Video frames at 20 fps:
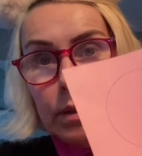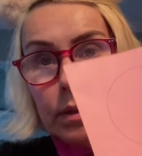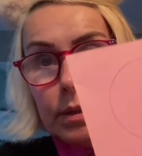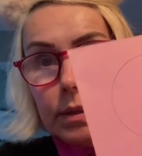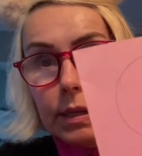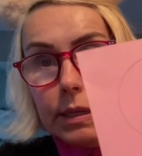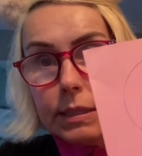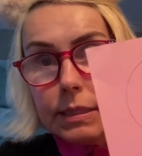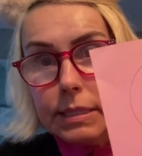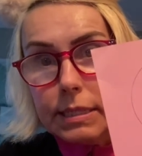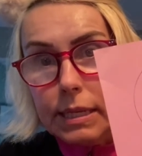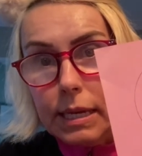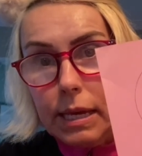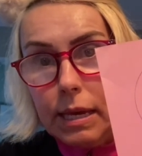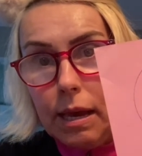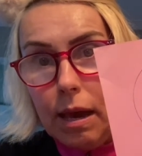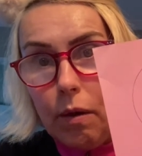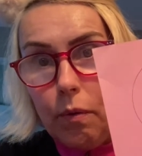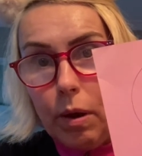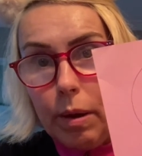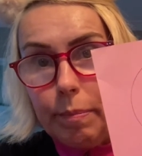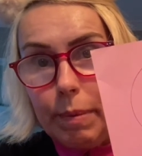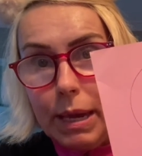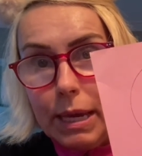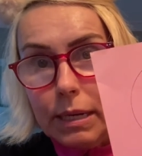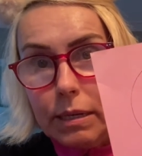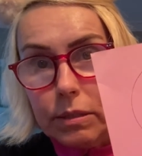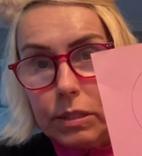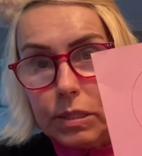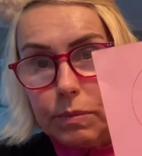And see how I
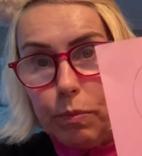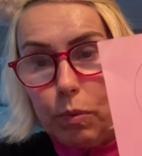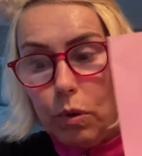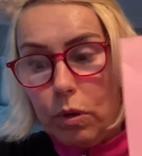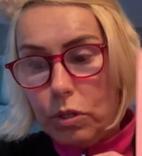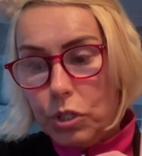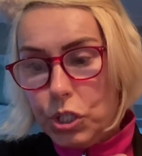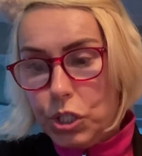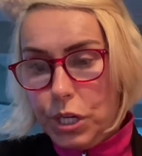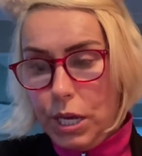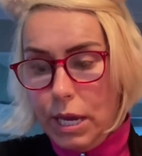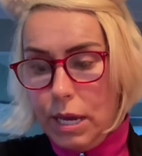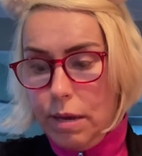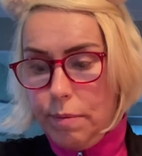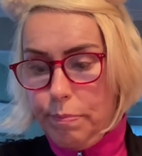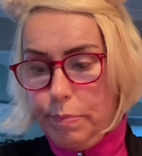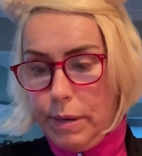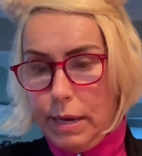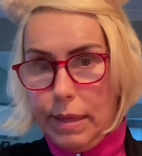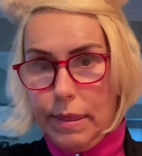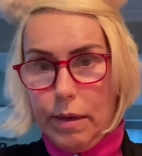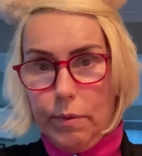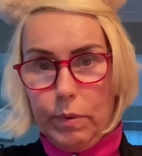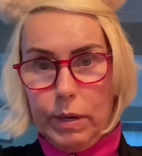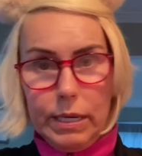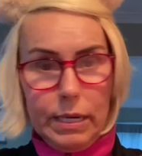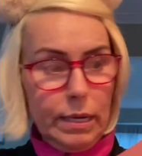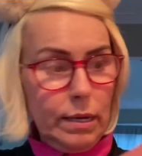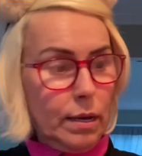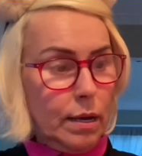made a small shape, and then we're
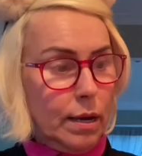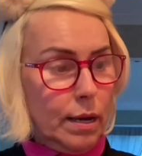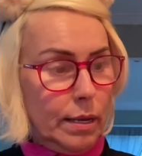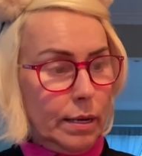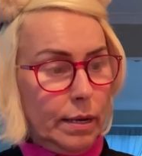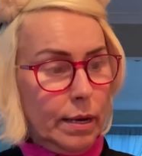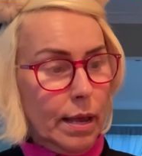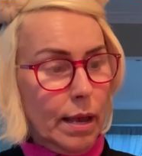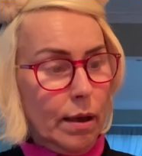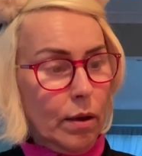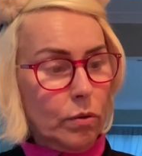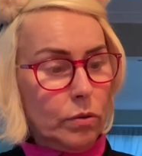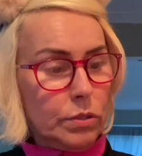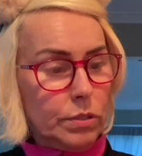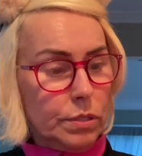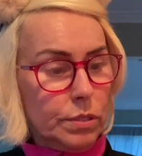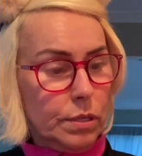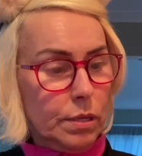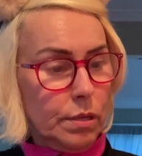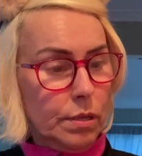gonna cut it out.